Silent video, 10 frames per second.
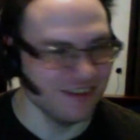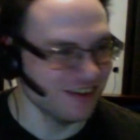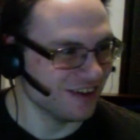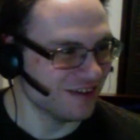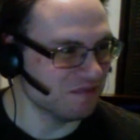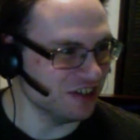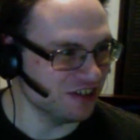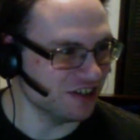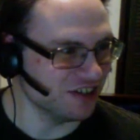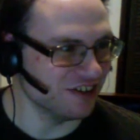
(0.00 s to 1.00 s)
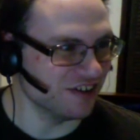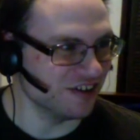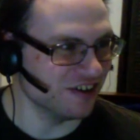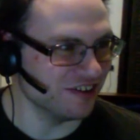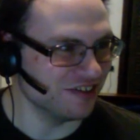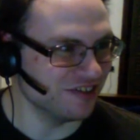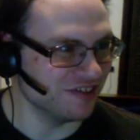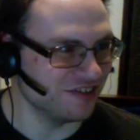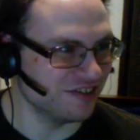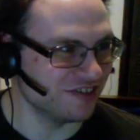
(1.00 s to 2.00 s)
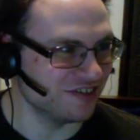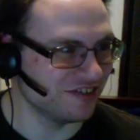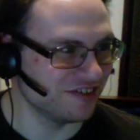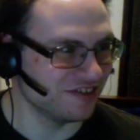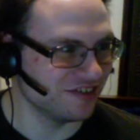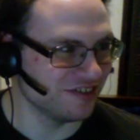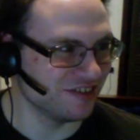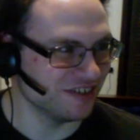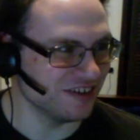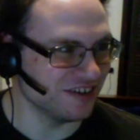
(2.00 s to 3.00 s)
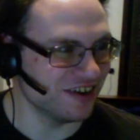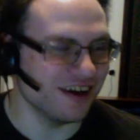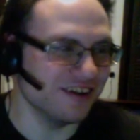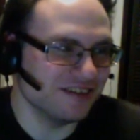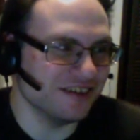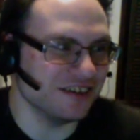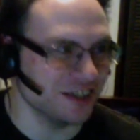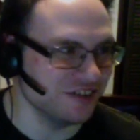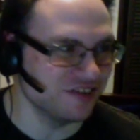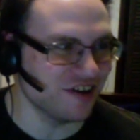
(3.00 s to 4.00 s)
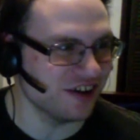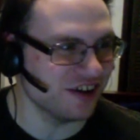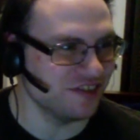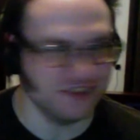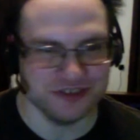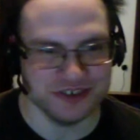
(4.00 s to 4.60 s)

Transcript: Because the kids aren't as into it.